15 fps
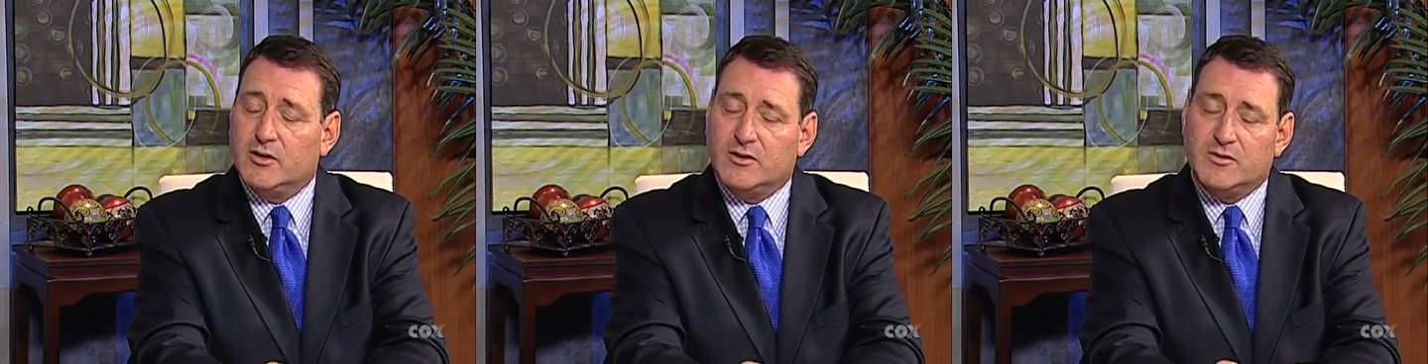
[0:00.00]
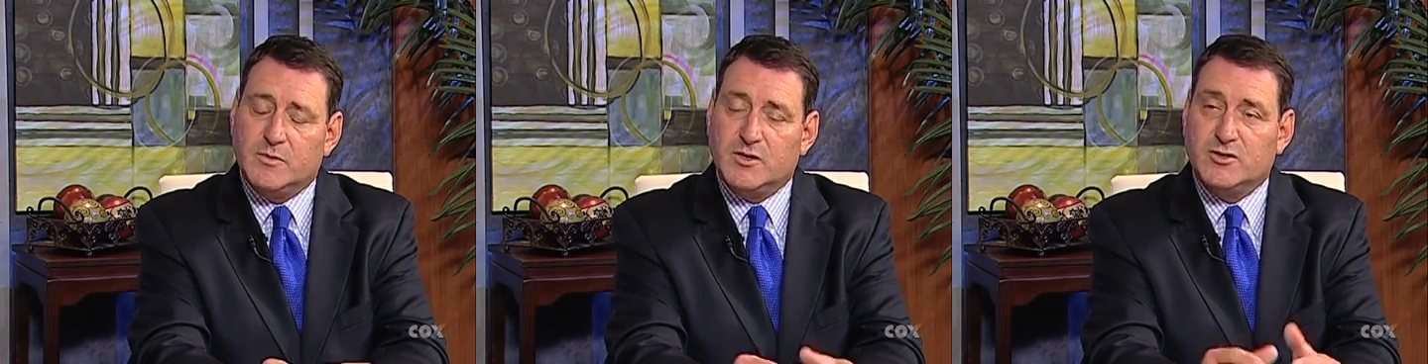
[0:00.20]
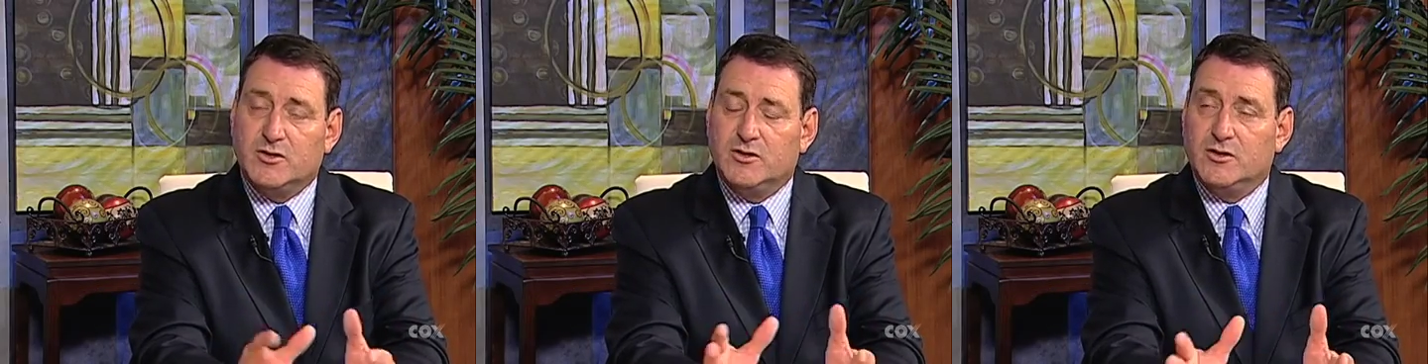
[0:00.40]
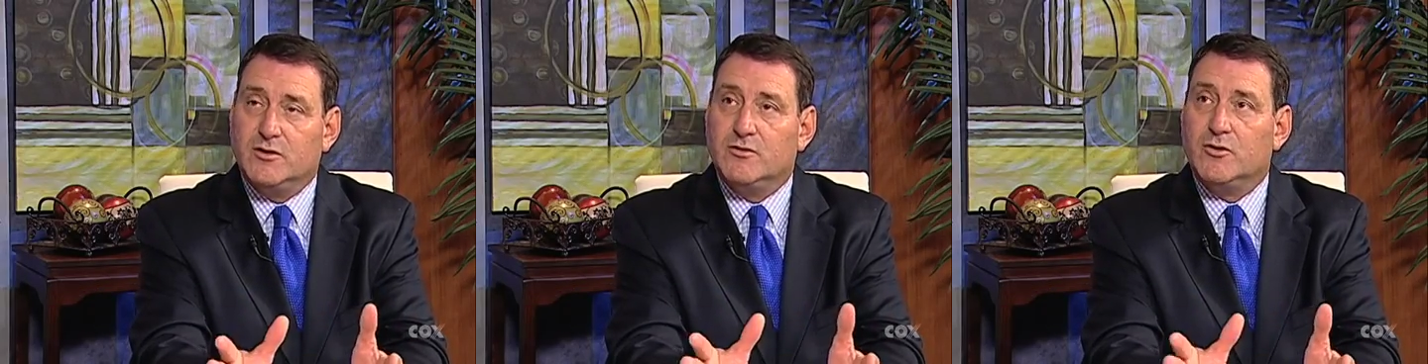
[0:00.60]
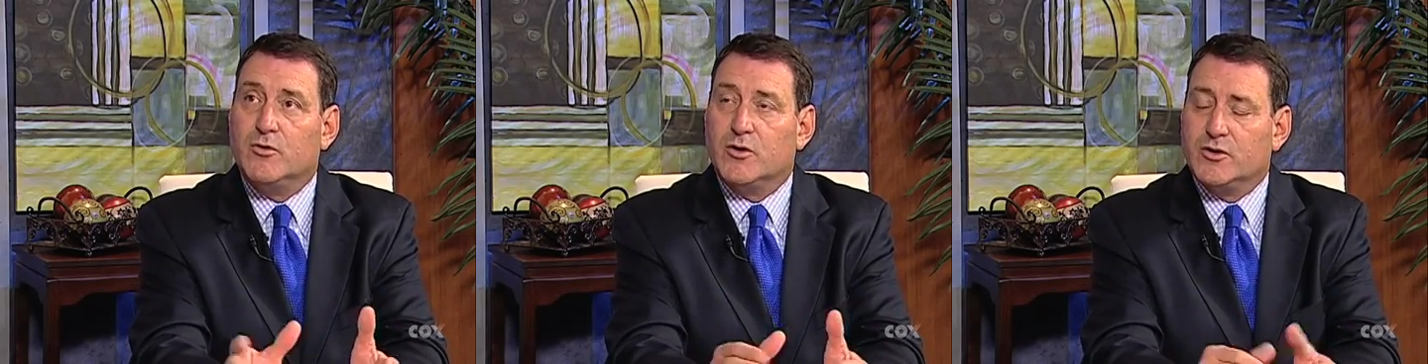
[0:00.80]
especially the
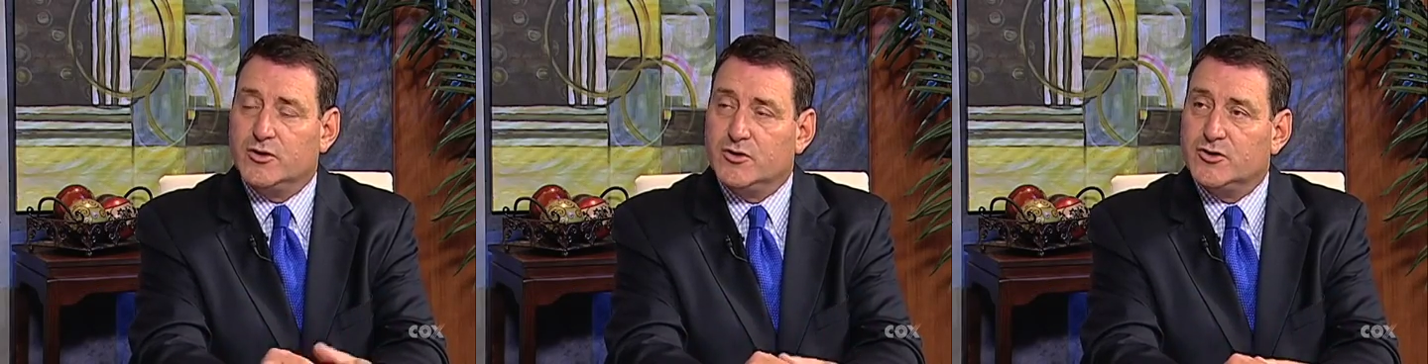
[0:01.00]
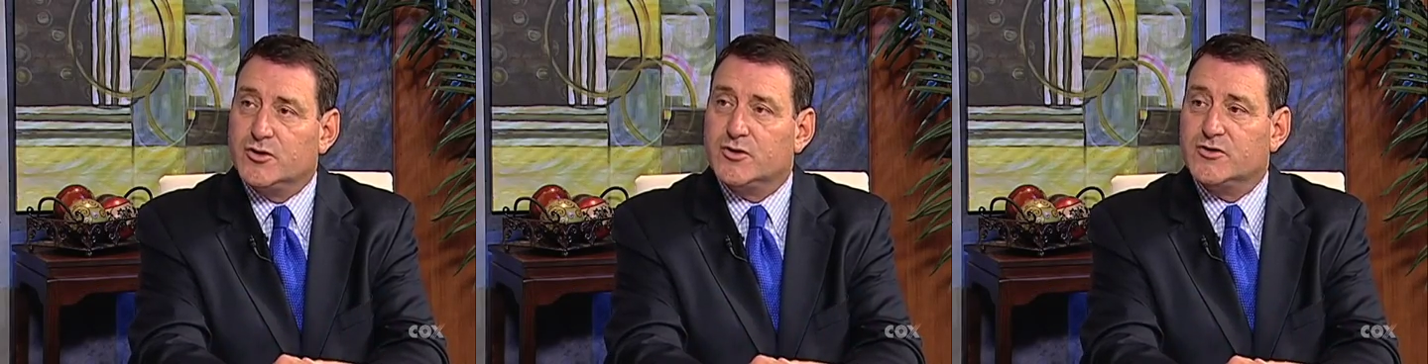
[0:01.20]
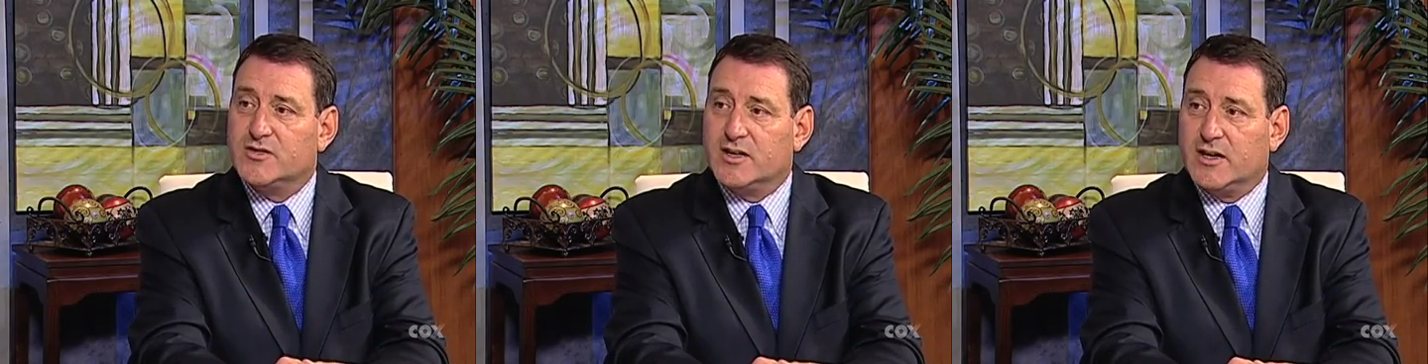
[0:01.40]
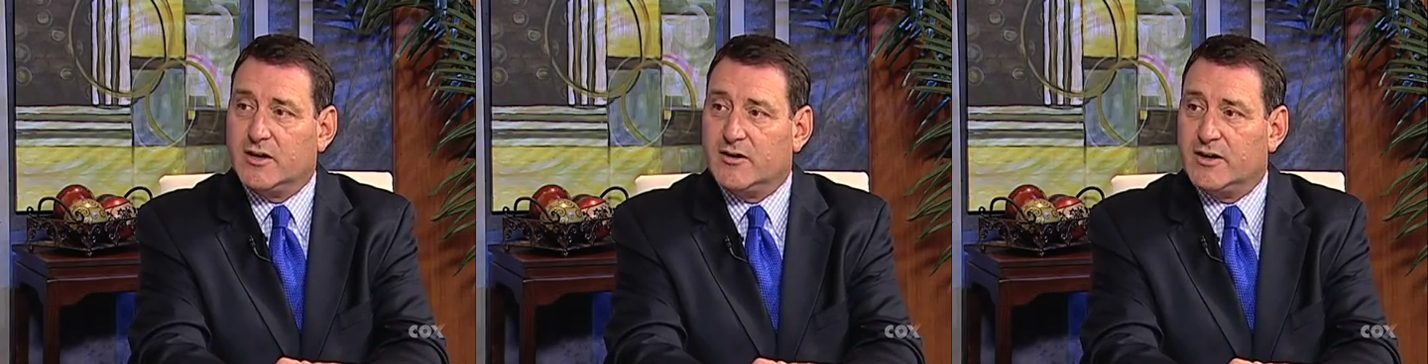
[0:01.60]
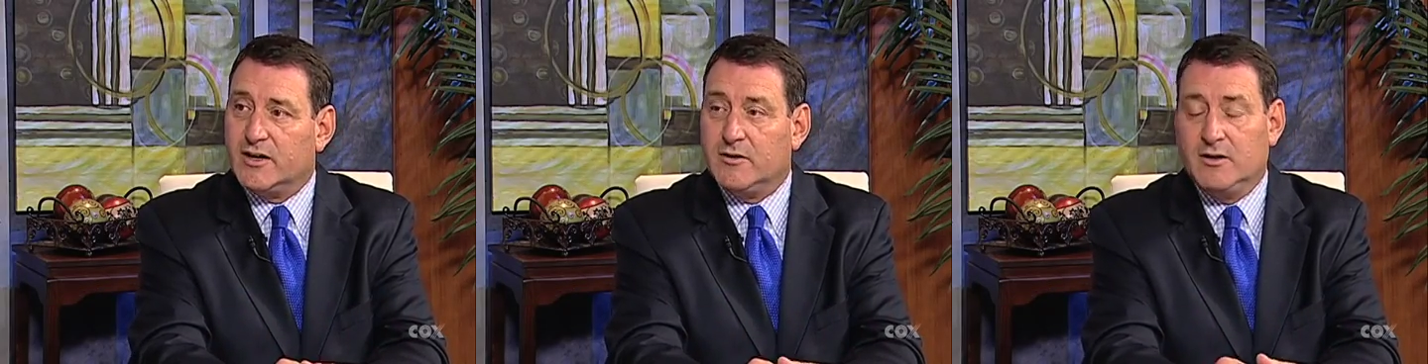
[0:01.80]
New York, New Jersey
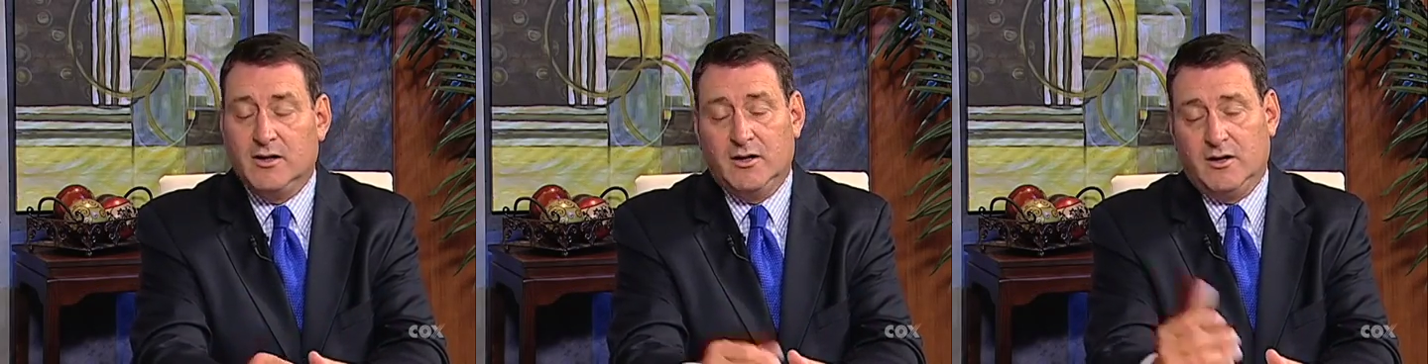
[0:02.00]
area.